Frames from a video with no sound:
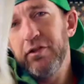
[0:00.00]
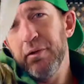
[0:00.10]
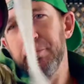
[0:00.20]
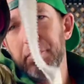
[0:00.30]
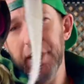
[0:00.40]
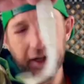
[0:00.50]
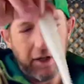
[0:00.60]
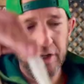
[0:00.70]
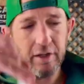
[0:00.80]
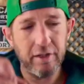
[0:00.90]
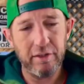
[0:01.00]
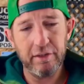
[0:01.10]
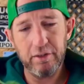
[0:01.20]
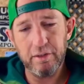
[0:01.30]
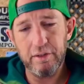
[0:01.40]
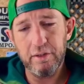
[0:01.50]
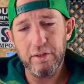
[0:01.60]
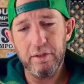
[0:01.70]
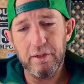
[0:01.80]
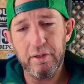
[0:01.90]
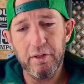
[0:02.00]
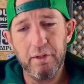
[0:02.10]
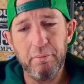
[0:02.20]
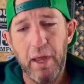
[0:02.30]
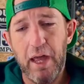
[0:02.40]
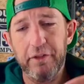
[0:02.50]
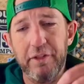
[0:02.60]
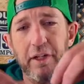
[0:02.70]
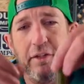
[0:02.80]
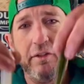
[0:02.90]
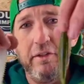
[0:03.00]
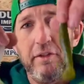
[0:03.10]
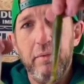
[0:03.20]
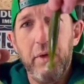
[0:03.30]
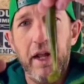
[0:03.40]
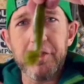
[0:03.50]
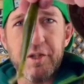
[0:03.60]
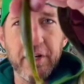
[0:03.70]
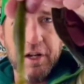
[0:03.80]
is a bigger paddle tail. What I started